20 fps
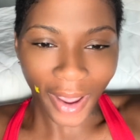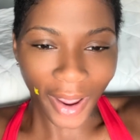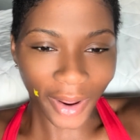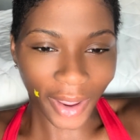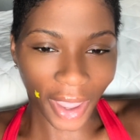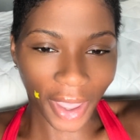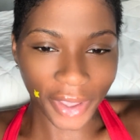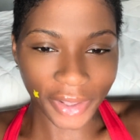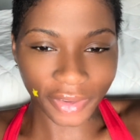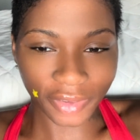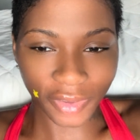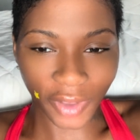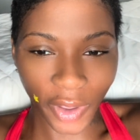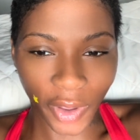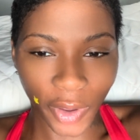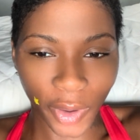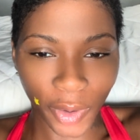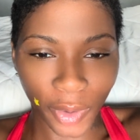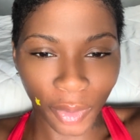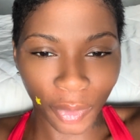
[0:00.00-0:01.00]
Okay,
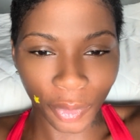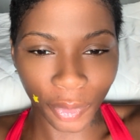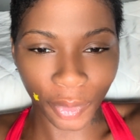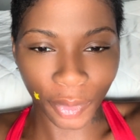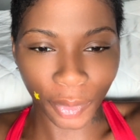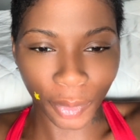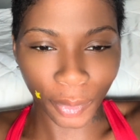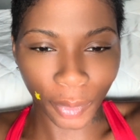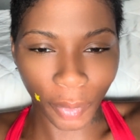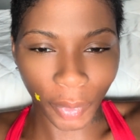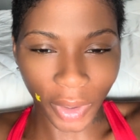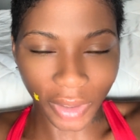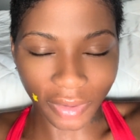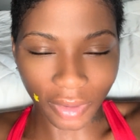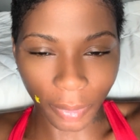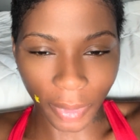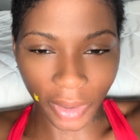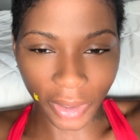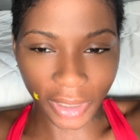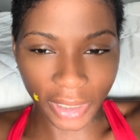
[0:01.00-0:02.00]
so what we're gonna talk
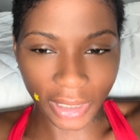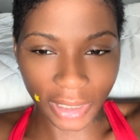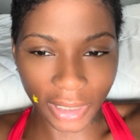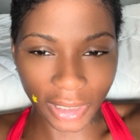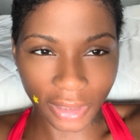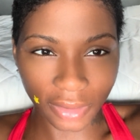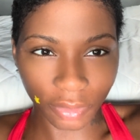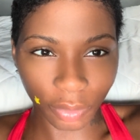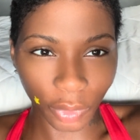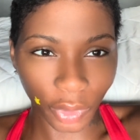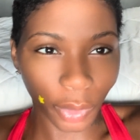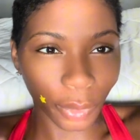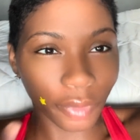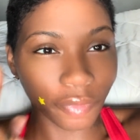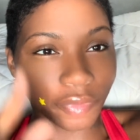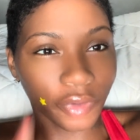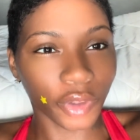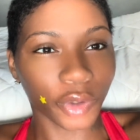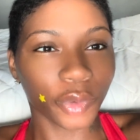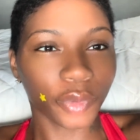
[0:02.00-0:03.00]
about is we're gonna
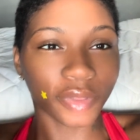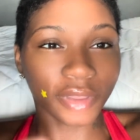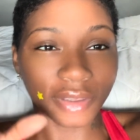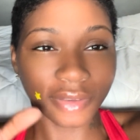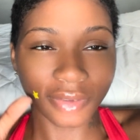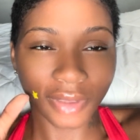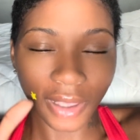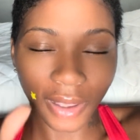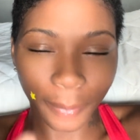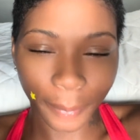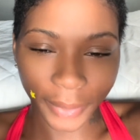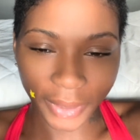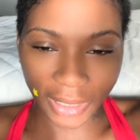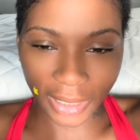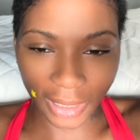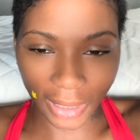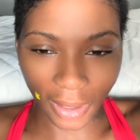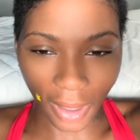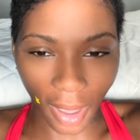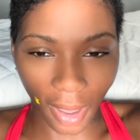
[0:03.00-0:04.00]
review this
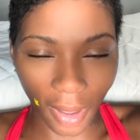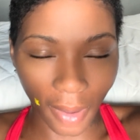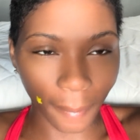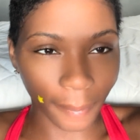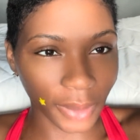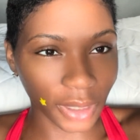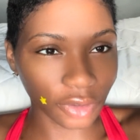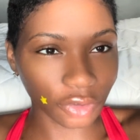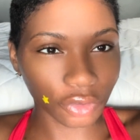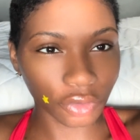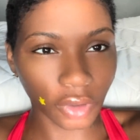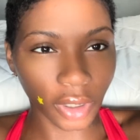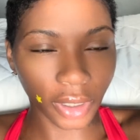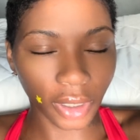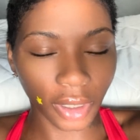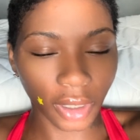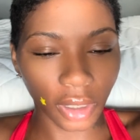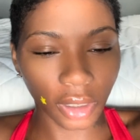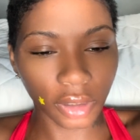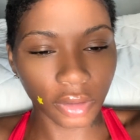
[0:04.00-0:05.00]
company, Biz
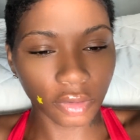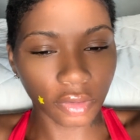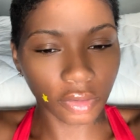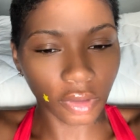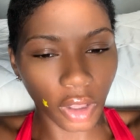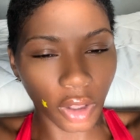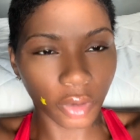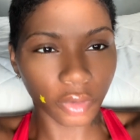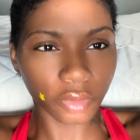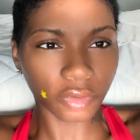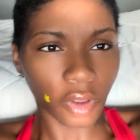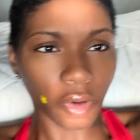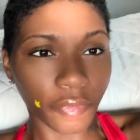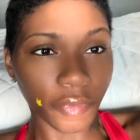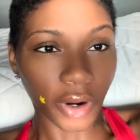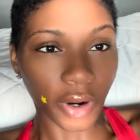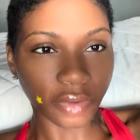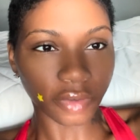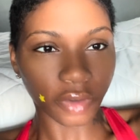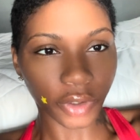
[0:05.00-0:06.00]
Trucking. So
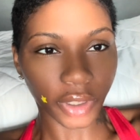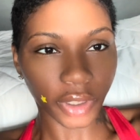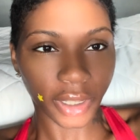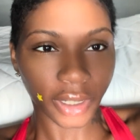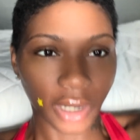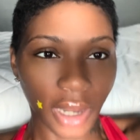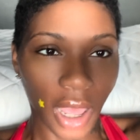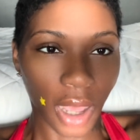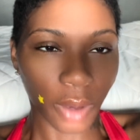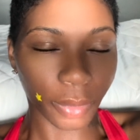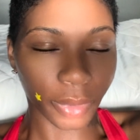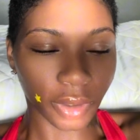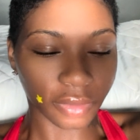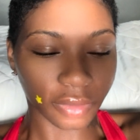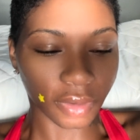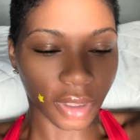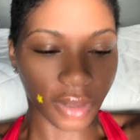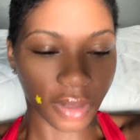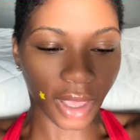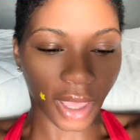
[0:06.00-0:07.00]
far so good. I will
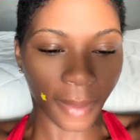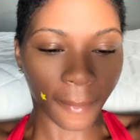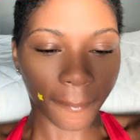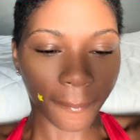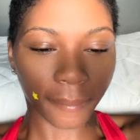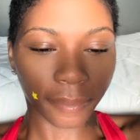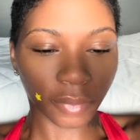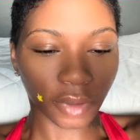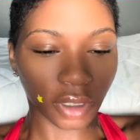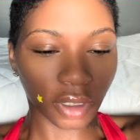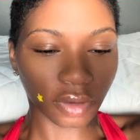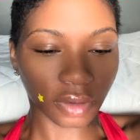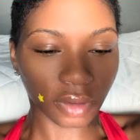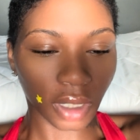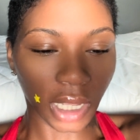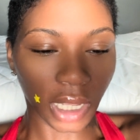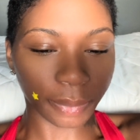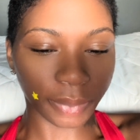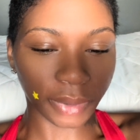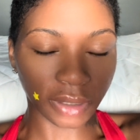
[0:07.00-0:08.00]
say that this
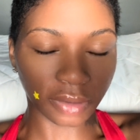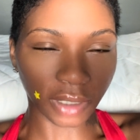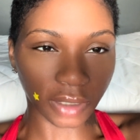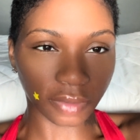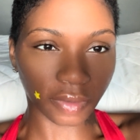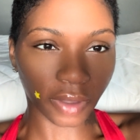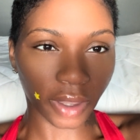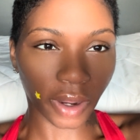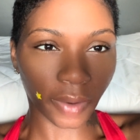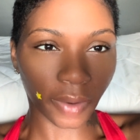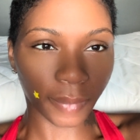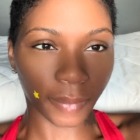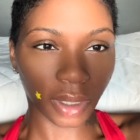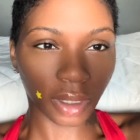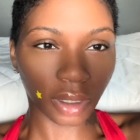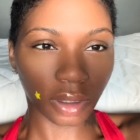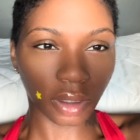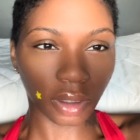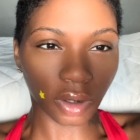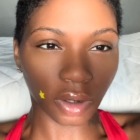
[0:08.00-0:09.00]
company takes care of
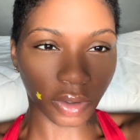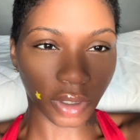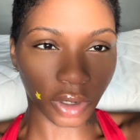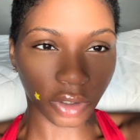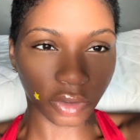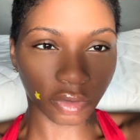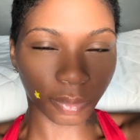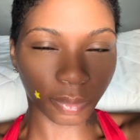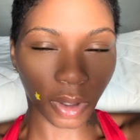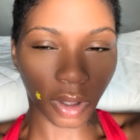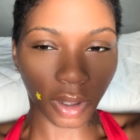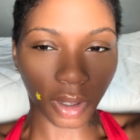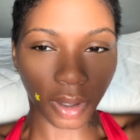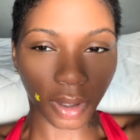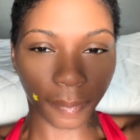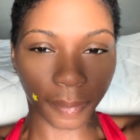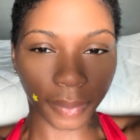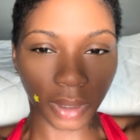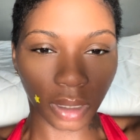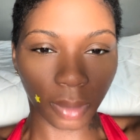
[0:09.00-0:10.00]
me. You know, they're a small
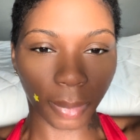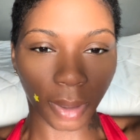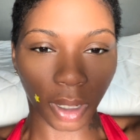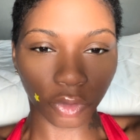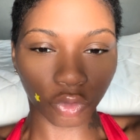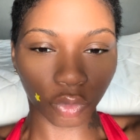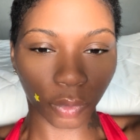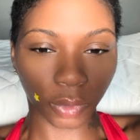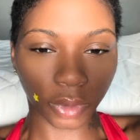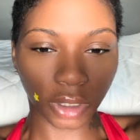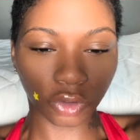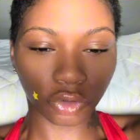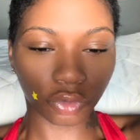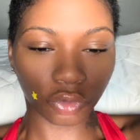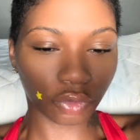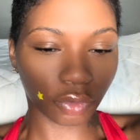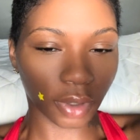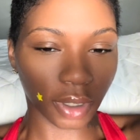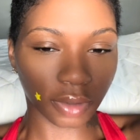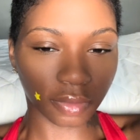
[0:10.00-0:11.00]
company, about 20
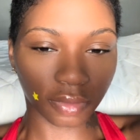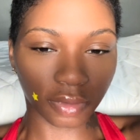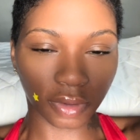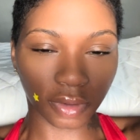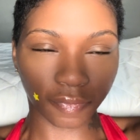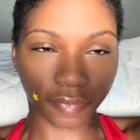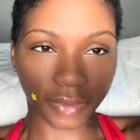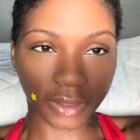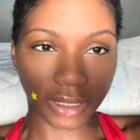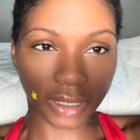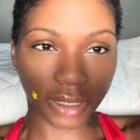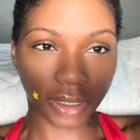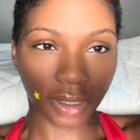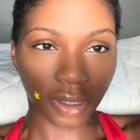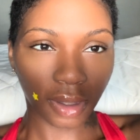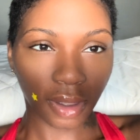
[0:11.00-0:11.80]
trucks in a fleet.